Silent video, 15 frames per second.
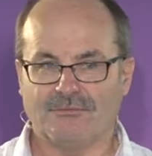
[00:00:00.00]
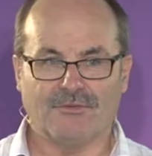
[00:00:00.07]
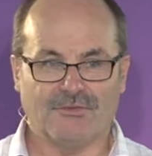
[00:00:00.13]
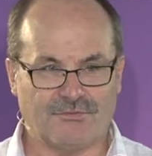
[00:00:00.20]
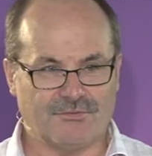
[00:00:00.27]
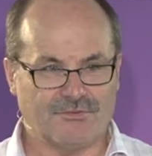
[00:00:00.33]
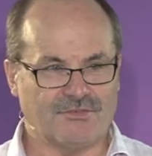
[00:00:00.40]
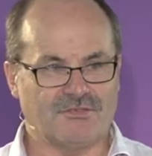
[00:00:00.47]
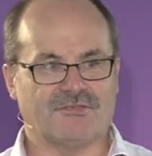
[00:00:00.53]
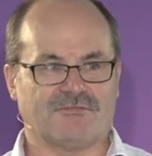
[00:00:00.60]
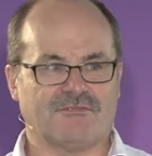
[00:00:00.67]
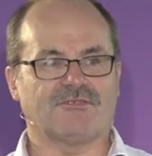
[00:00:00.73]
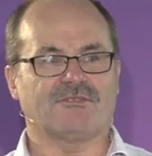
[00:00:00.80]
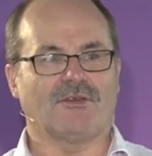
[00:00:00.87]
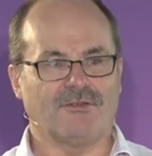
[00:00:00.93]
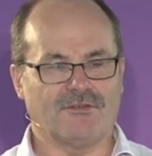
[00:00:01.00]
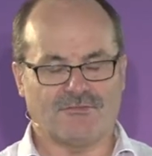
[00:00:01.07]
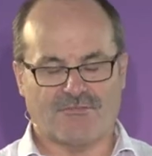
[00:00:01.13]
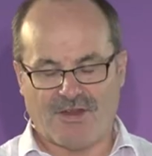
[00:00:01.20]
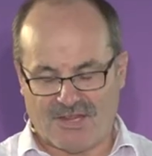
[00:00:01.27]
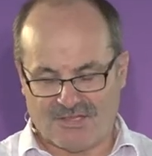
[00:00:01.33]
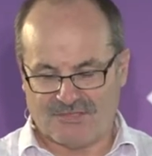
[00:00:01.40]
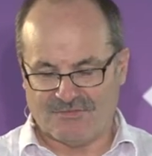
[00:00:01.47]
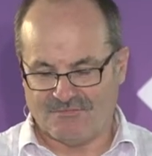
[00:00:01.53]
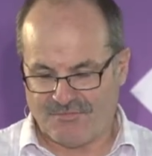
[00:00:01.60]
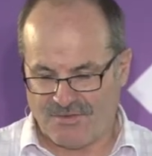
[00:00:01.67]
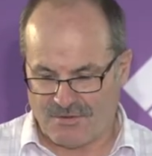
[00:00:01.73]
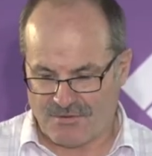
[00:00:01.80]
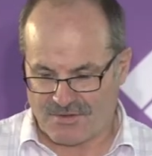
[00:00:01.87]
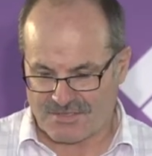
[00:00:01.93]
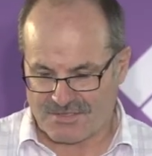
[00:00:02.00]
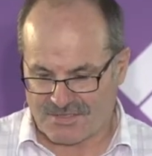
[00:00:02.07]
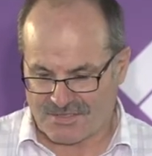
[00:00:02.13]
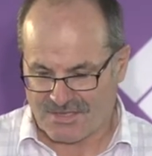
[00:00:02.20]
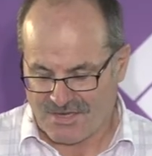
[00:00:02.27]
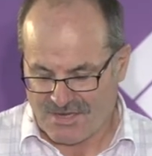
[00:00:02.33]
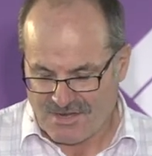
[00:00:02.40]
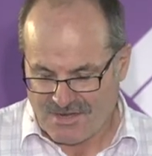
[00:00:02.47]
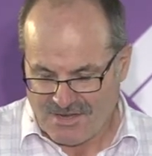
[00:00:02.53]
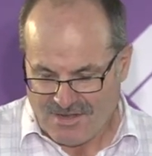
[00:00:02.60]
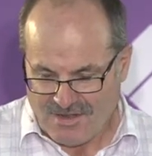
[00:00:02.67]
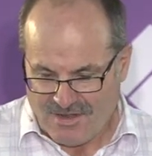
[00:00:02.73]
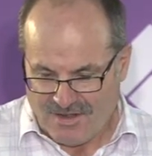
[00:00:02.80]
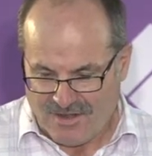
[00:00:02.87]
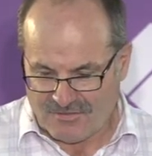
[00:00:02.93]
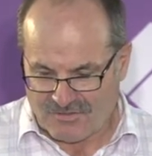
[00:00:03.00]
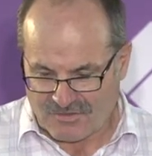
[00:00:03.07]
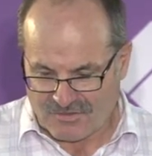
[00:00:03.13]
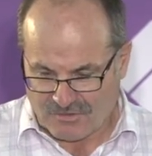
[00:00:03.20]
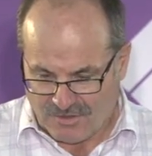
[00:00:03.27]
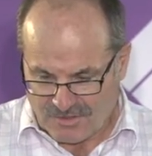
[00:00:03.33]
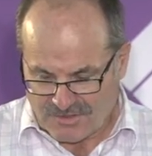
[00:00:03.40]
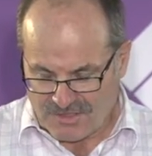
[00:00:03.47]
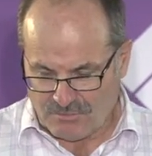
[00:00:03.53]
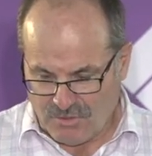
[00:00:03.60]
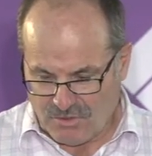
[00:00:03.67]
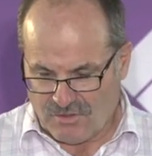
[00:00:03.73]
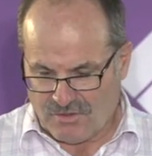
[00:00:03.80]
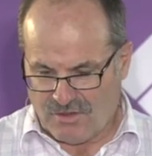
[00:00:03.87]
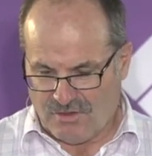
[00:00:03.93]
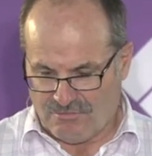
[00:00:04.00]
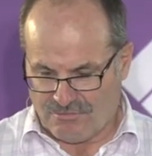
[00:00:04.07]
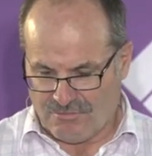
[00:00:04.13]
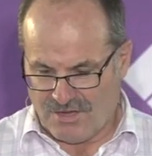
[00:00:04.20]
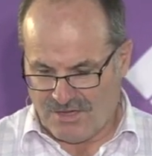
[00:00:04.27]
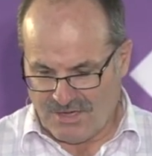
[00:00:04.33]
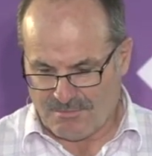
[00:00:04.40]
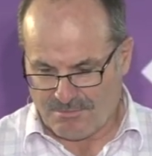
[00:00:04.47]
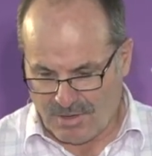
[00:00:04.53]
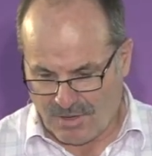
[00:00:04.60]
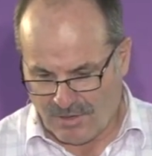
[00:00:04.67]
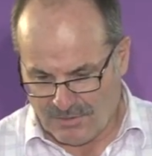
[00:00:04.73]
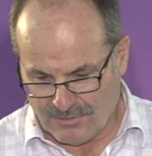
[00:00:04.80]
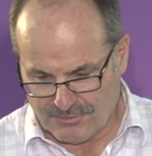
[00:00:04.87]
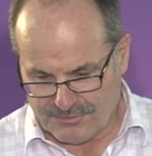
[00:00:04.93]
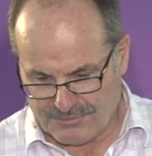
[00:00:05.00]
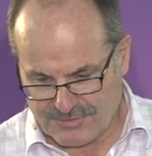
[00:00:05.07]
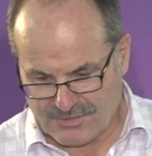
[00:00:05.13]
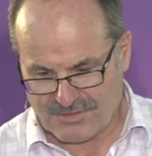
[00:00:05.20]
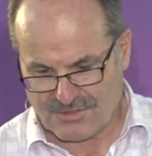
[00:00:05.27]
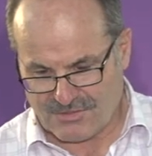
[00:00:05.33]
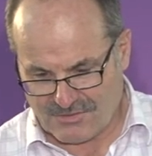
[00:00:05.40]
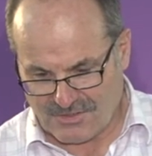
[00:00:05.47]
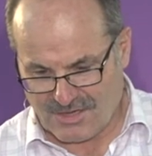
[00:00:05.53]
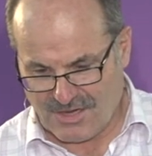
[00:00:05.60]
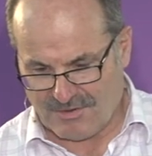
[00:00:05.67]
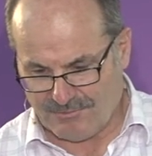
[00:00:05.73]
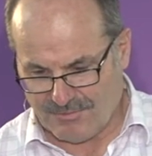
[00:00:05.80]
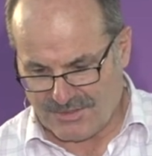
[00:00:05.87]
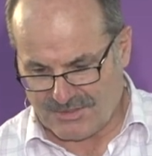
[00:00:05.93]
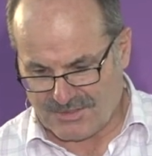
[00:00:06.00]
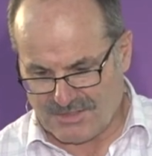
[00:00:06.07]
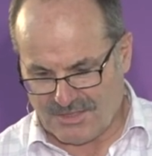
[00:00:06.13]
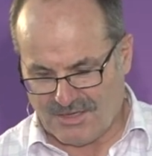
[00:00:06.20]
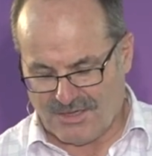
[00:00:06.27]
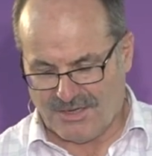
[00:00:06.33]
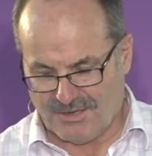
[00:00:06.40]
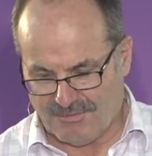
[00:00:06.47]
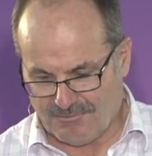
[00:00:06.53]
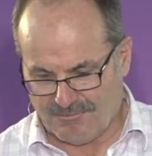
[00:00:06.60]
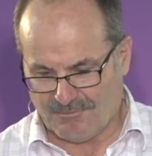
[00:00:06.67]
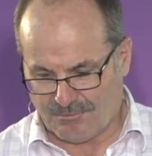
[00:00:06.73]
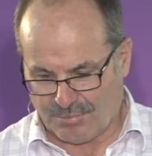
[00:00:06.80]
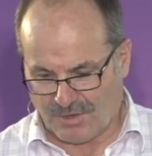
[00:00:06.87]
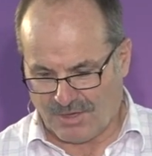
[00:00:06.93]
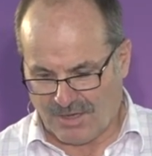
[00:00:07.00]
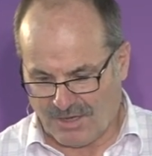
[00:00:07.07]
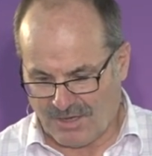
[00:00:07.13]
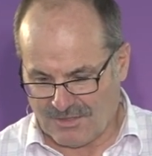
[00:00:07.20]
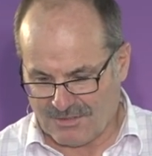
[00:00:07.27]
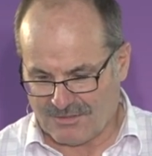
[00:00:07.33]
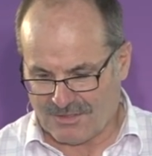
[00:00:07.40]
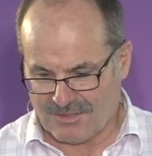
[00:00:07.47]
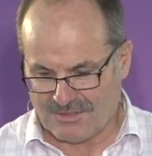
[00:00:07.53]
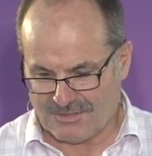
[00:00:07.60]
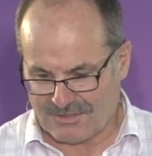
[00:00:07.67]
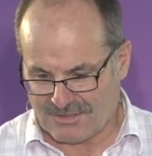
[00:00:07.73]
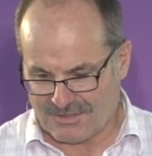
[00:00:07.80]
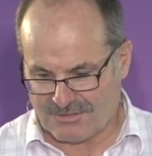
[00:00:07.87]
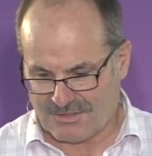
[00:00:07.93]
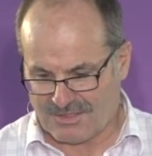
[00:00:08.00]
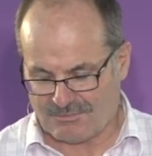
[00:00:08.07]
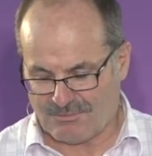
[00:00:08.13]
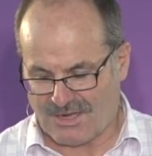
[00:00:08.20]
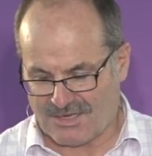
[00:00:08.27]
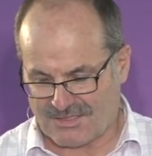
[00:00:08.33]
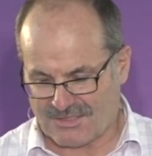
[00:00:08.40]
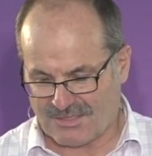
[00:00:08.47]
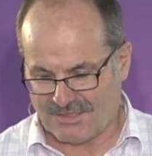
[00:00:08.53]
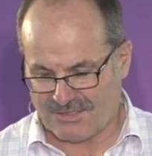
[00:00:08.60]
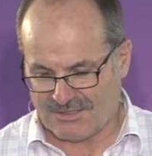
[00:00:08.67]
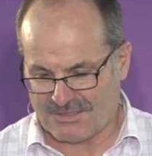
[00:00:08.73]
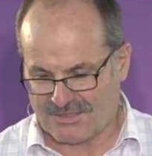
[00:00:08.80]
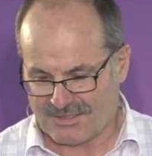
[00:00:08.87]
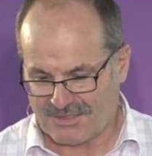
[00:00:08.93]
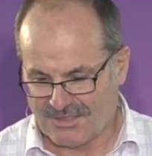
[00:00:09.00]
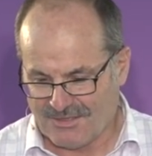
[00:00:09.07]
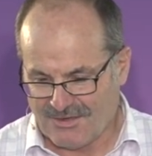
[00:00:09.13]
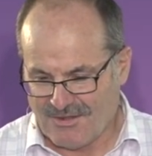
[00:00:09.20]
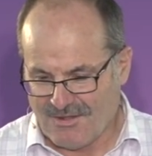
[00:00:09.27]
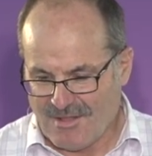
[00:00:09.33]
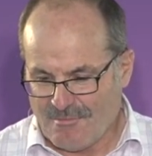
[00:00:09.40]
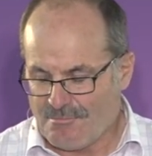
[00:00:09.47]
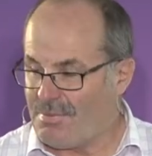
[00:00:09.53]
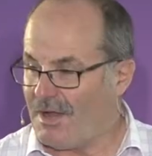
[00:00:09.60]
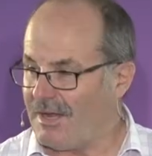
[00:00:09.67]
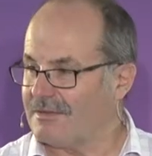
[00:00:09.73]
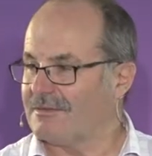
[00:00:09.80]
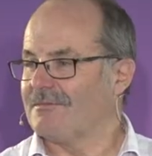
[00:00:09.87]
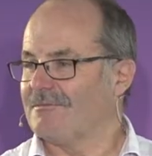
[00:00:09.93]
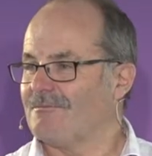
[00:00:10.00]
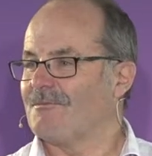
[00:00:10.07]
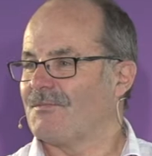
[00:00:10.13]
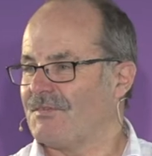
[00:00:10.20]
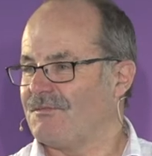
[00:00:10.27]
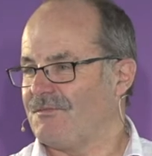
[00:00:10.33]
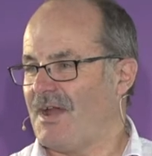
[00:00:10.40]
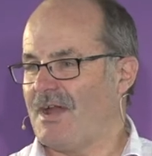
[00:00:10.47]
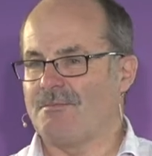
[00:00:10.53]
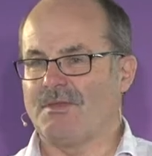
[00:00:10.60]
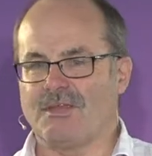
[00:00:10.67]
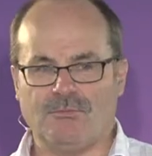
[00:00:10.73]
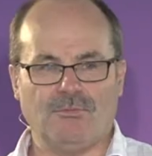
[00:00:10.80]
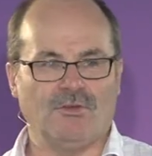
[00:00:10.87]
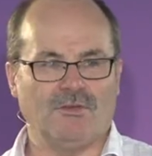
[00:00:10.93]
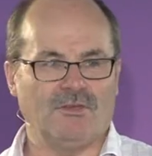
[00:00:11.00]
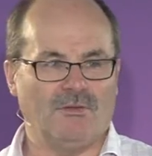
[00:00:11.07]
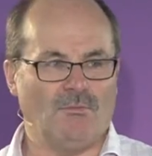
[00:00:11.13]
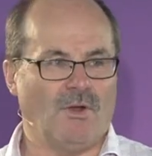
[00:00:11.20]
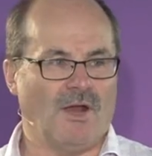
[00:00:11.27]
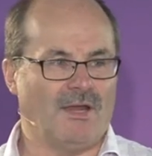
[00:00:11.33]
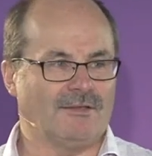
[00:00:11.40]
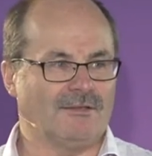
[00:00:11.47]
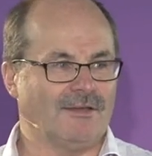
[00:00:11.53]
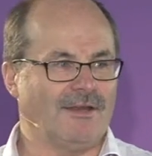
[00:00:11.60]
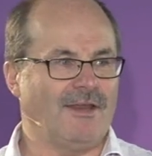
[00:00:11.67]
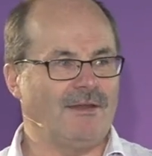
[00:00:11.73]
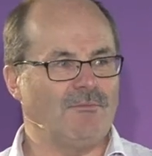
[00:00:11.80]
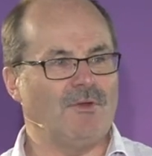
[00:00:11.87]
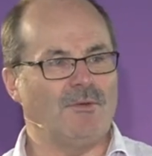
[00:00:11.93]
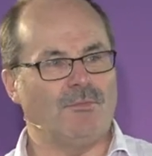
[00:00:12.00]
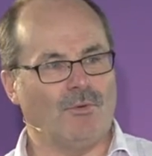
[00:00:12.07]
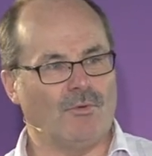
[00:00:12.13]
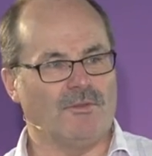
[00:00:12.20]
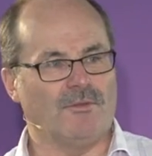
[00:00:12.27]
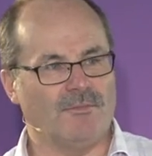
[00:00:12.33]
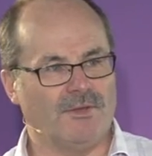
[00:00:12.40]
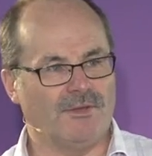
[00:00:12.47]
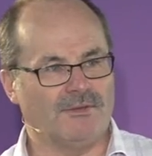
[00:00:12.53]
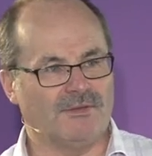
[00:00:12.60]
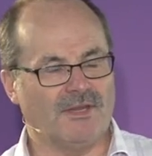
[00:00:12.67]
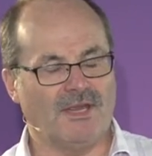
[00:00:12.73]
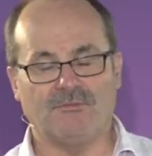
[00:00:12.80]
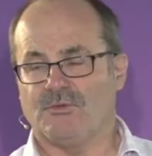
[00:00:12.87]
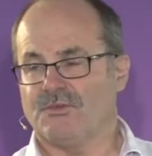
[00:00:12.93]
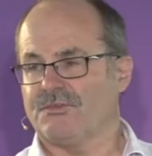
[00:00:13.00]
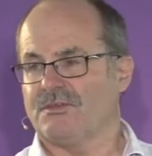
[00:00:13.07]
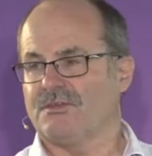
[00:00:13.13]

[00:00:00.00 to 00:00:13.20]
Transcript: which was stoats, rats and ferrets. And the science community really opposed the government bringing in these mustelids, but the farming community won and we brought them in. And